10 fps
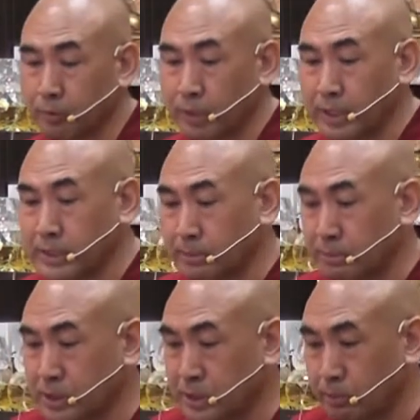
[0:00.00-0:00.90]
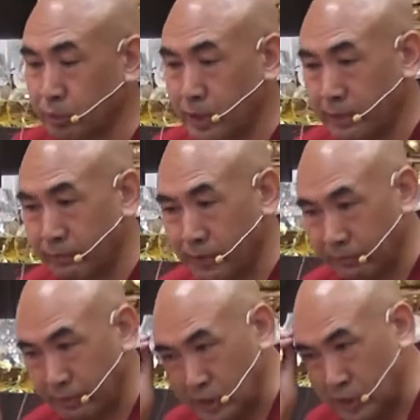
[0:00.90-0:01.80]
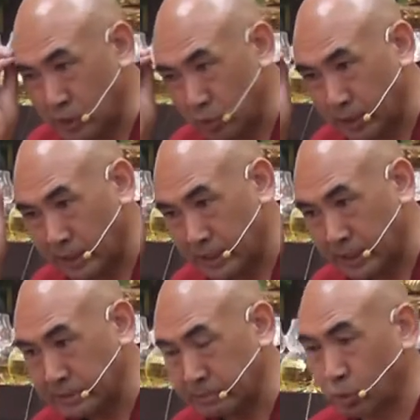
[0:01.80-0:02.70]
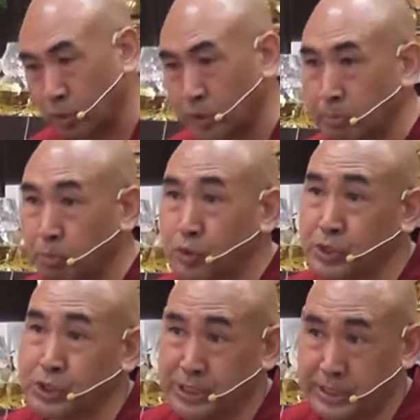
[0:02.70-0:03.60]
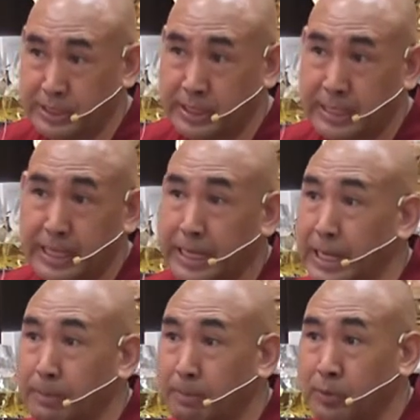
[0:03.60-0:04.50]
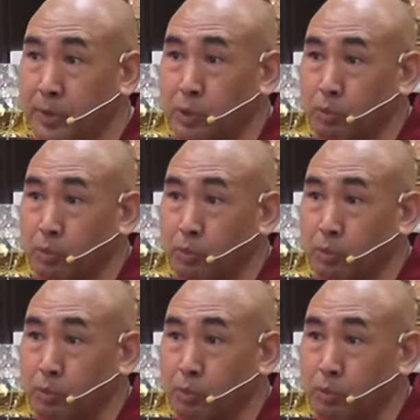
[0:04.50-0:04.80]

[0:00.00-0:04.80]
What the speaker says: For example, somebody have a very strong attachment on the position and name.